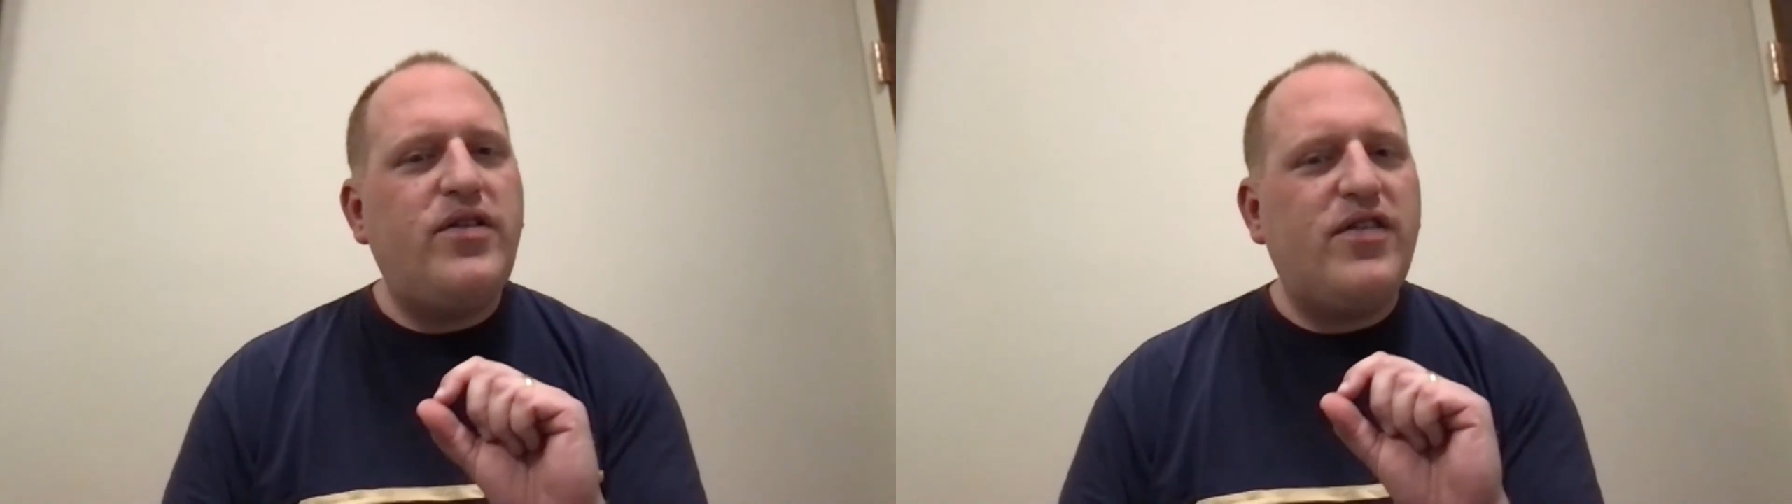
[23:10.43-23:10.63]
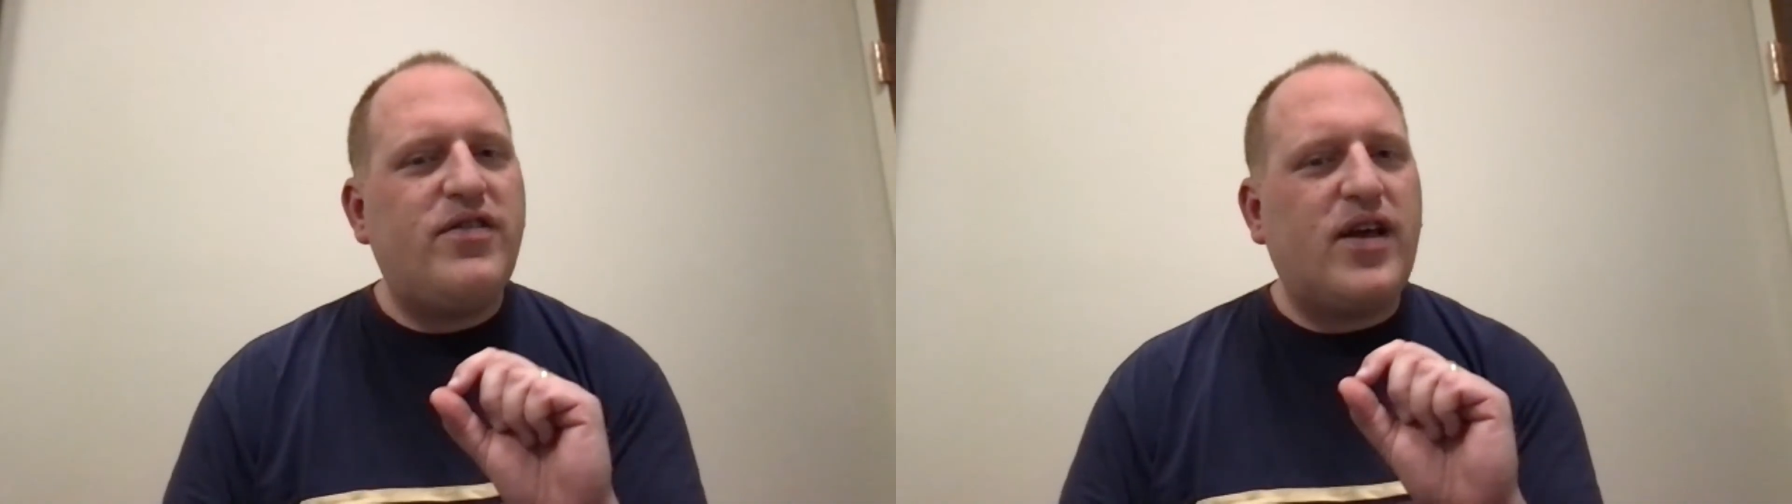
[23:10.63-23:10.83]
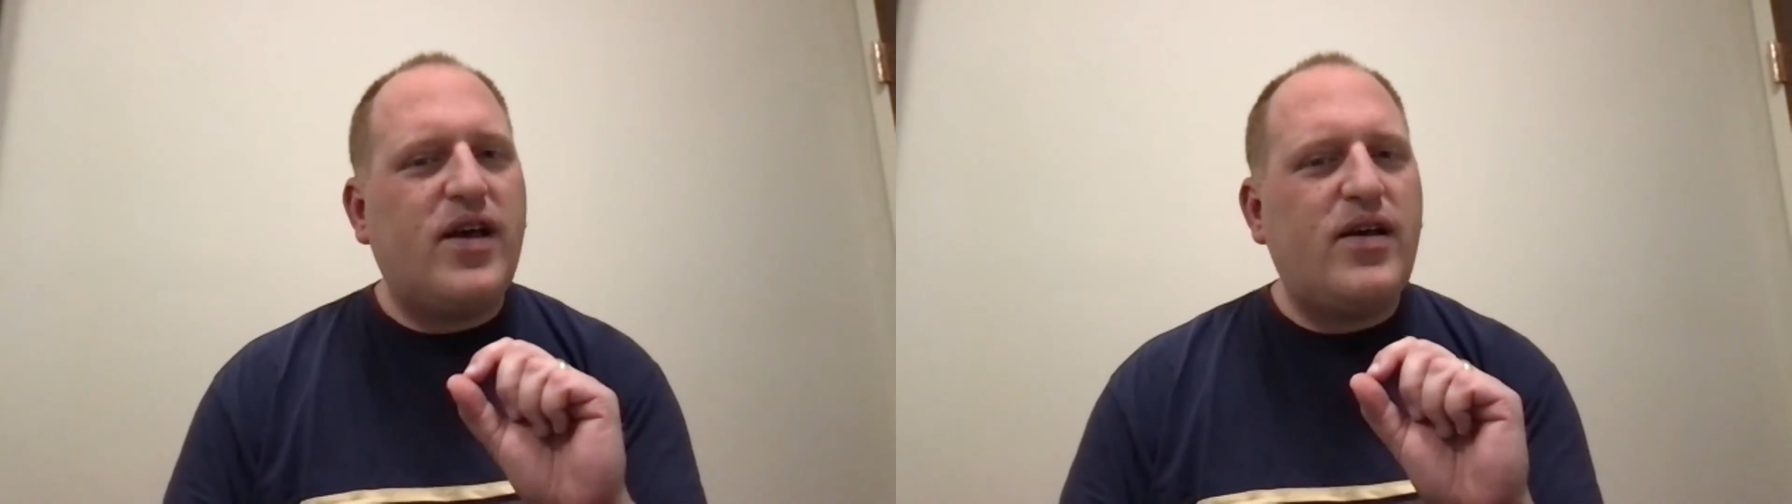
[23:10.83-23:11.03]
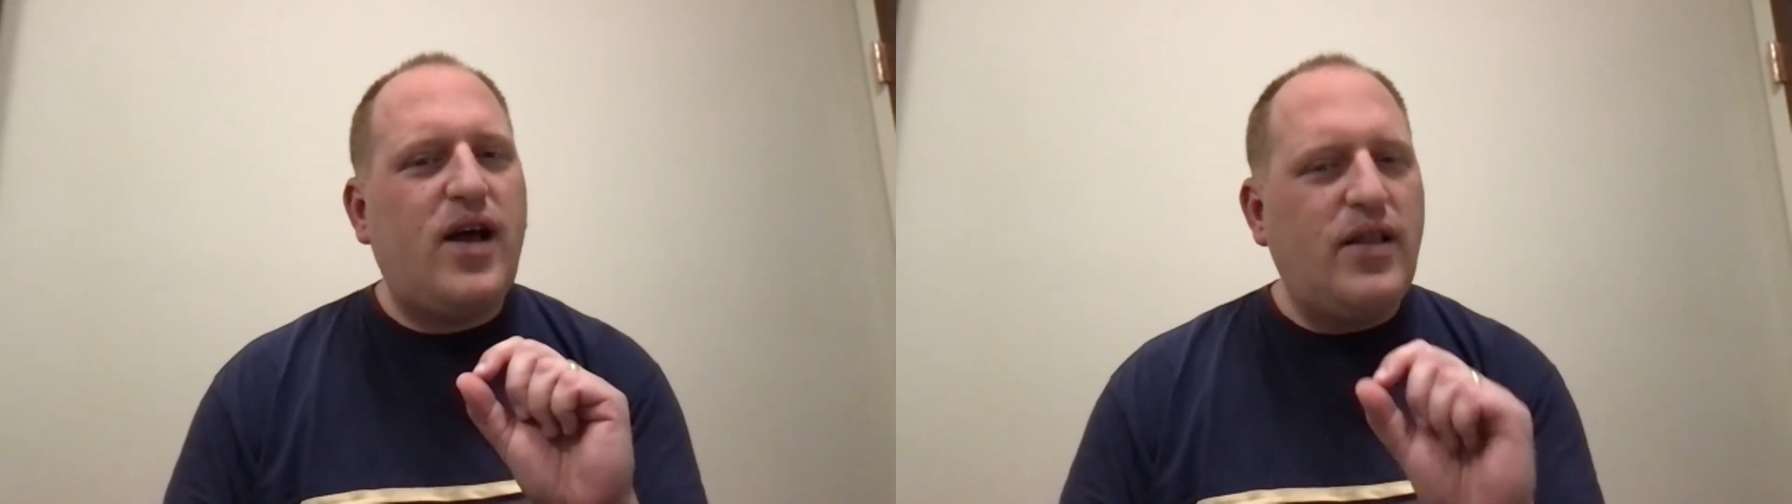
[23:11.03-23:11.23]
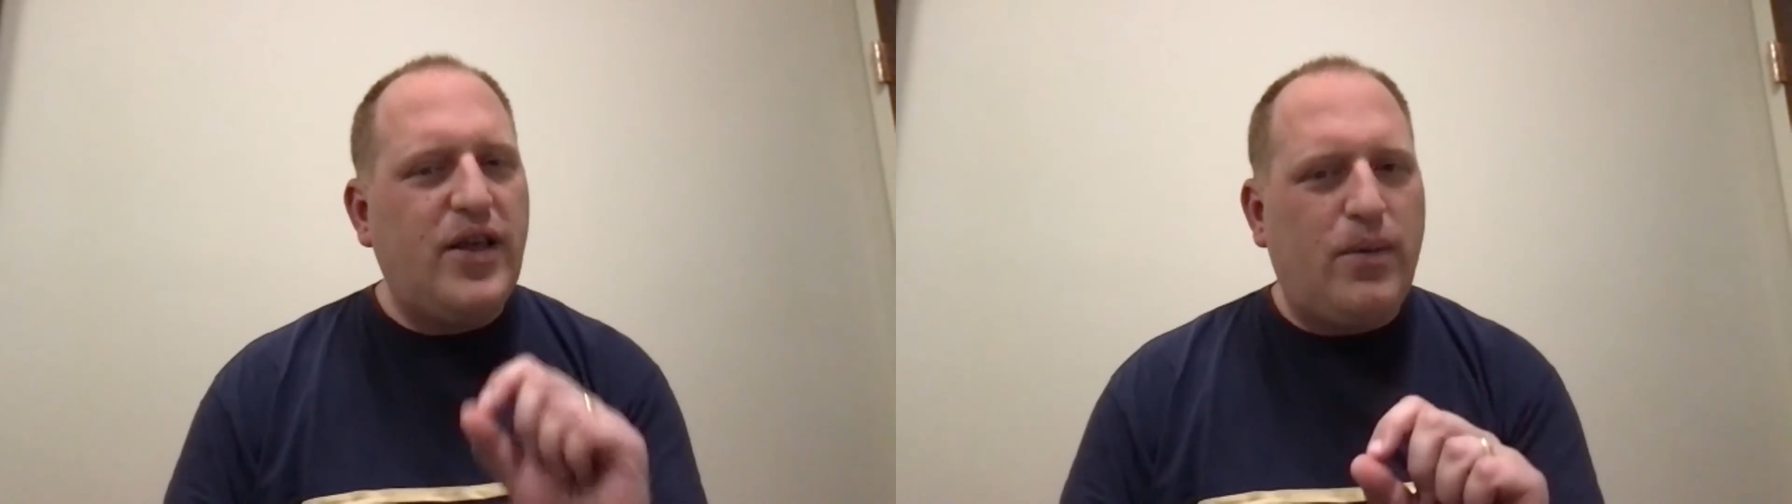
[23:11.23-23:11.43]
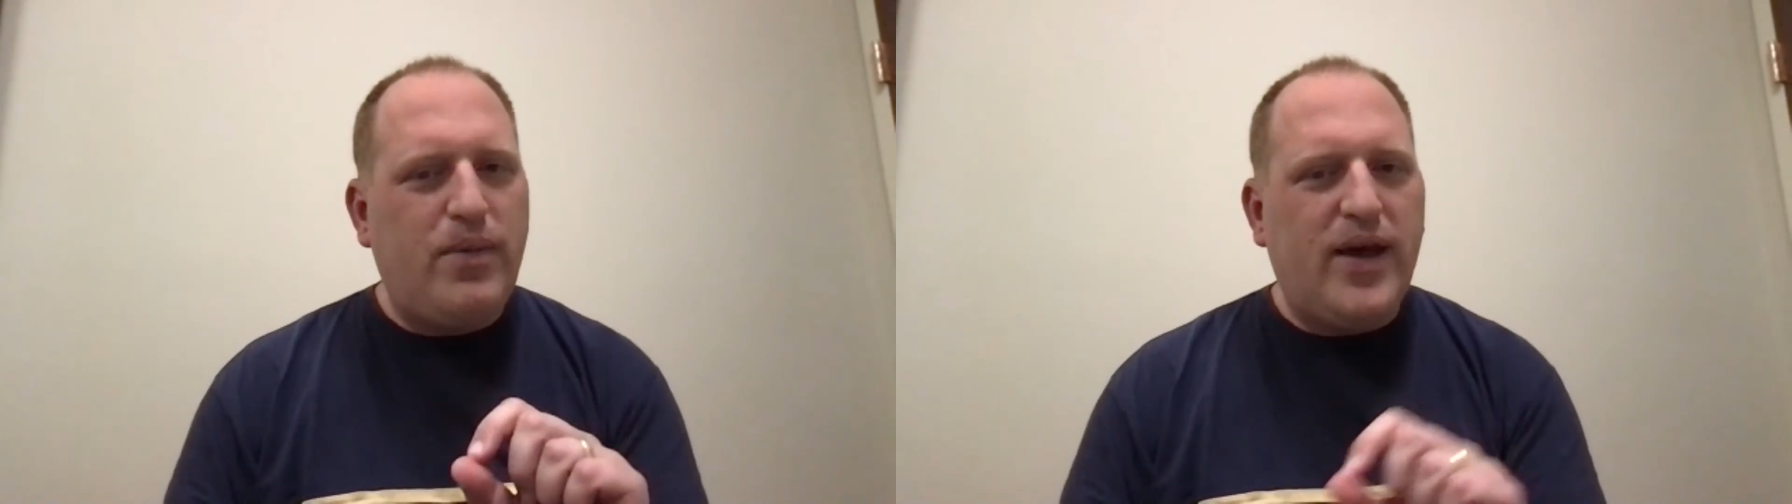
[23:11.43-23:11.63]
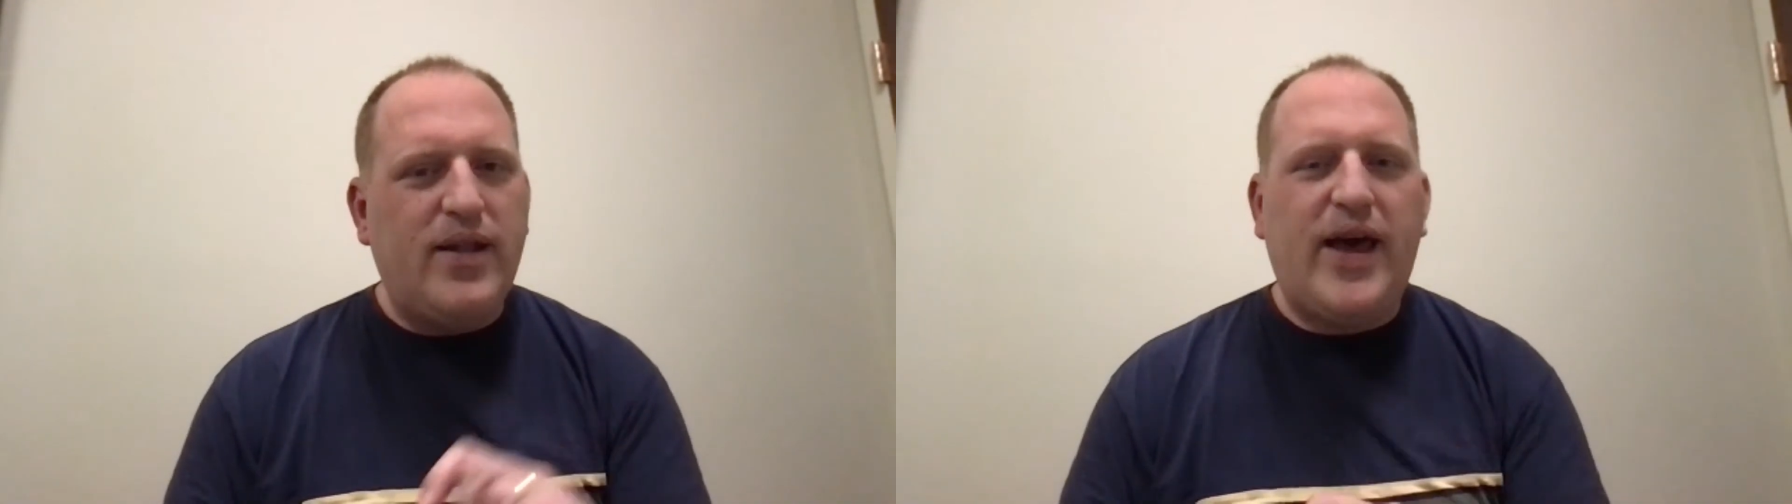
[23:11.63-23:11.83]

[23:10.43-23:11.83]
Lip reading: just a little bit.